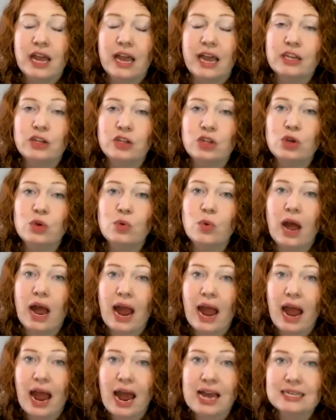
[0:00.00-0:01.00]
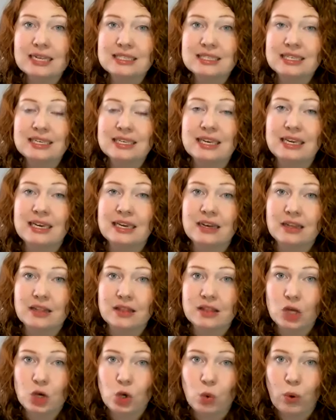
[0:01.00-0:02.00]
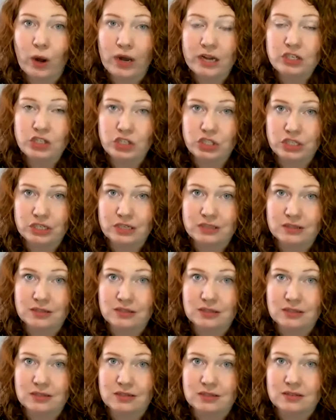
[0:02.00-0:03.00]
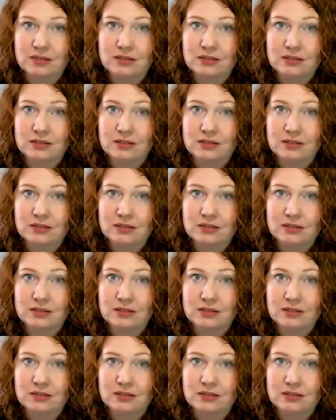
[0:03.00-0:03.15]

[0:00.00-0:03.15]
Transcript: and you asking the questions